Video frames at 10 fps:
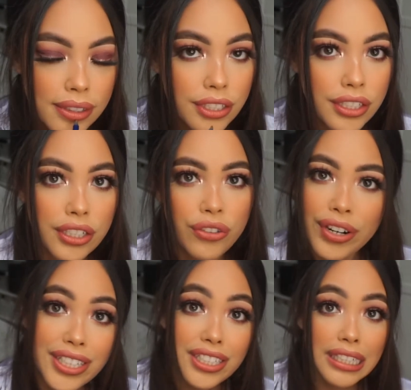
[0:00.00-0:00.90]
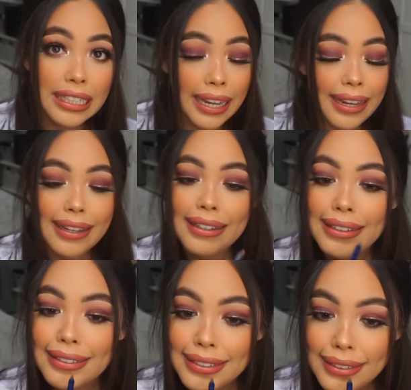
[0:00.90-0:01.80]
degradation
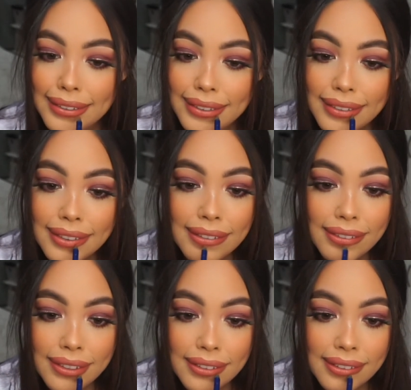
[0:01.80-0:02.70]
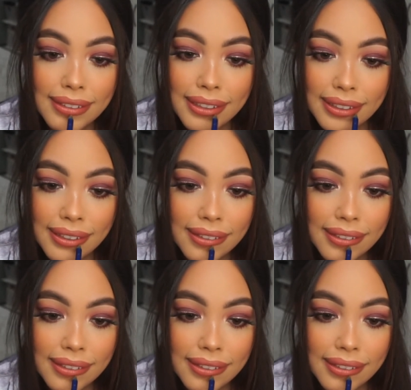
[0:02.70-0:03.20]
kink, so if you don't like any